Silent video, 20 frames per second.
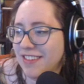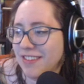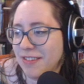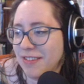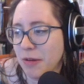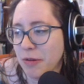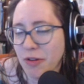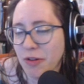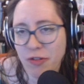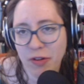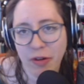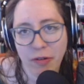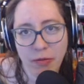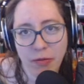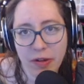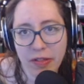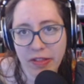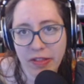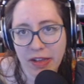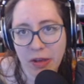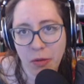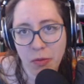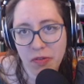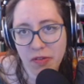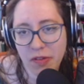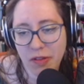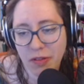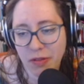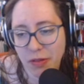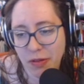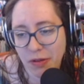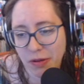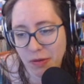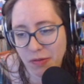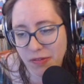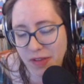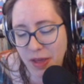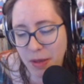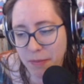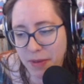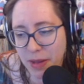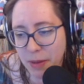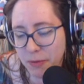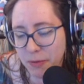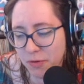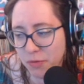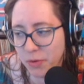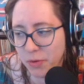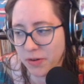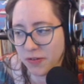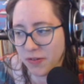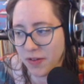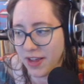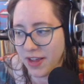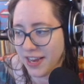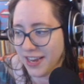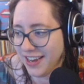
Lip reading: So you should have written the Goose Game paper, is what you're saying.